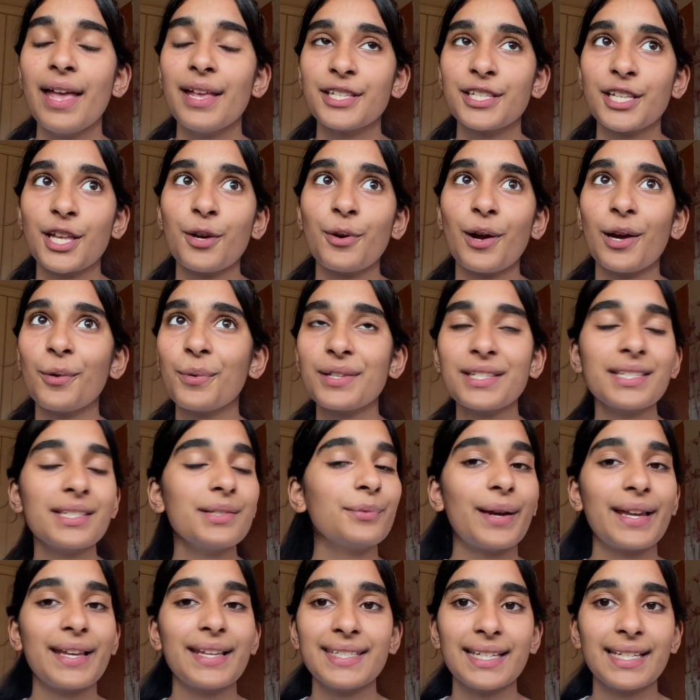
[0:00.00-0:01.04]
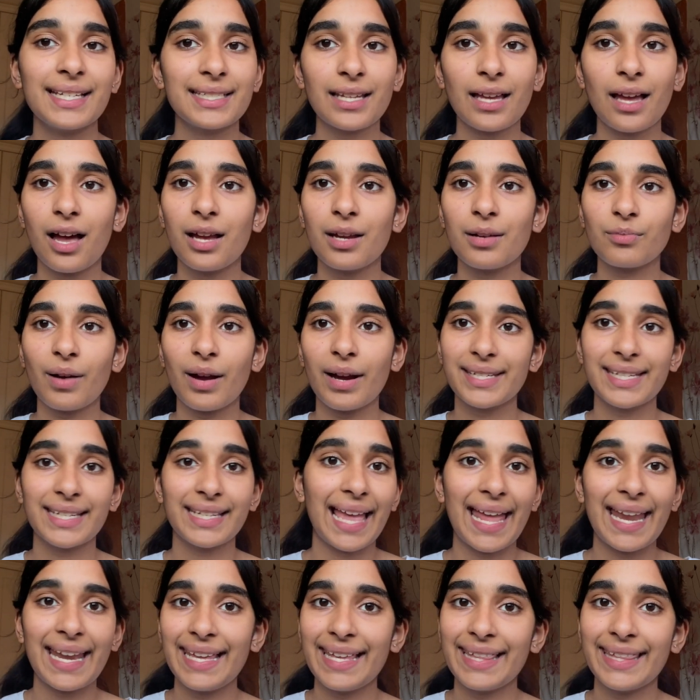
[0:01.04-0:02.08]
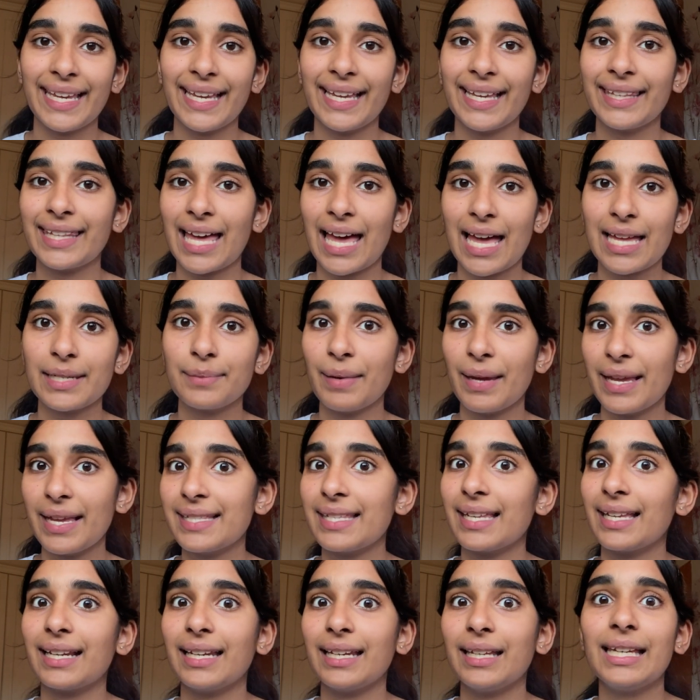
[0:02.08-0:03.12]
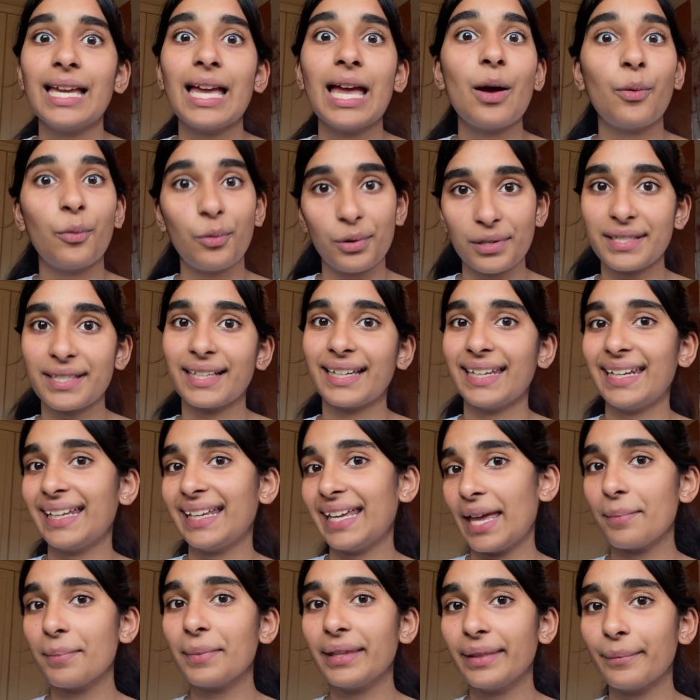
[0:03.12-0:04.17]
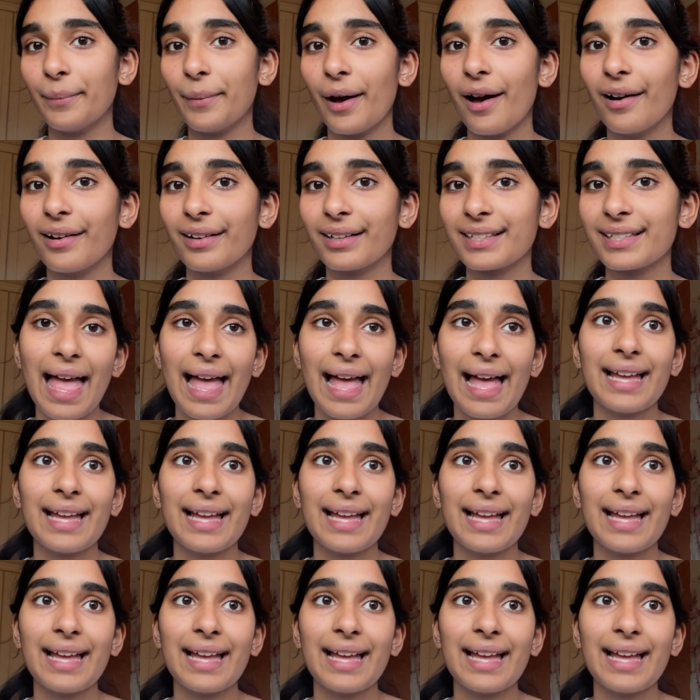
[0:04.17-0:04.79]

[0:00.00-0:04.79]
so I wasn't wasting time writing anything that basically wasn't going to get me the marks.